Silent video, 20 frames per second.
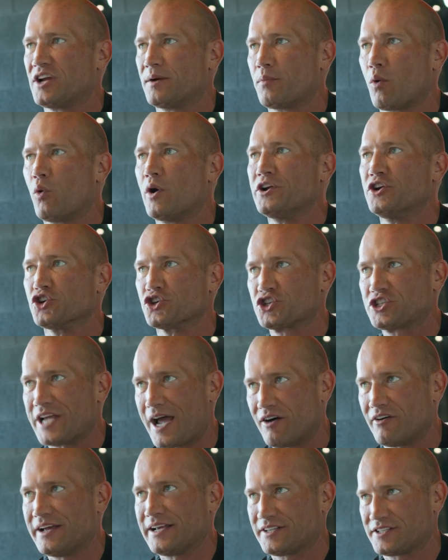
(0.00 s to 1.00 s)
Number one, you're
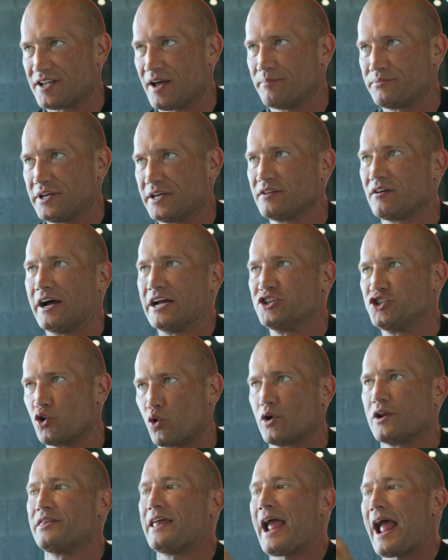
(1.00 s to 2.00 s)
selling something. Like
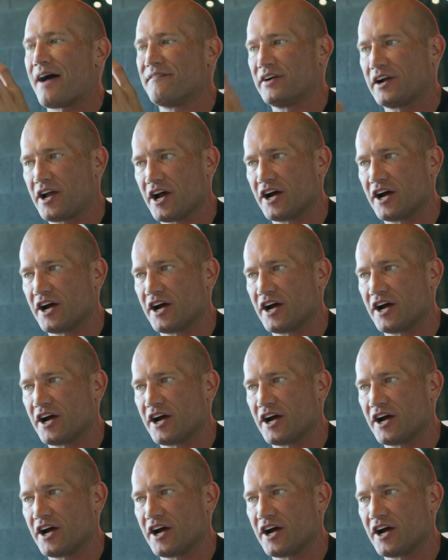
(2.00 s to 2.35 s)
Jordan, they have a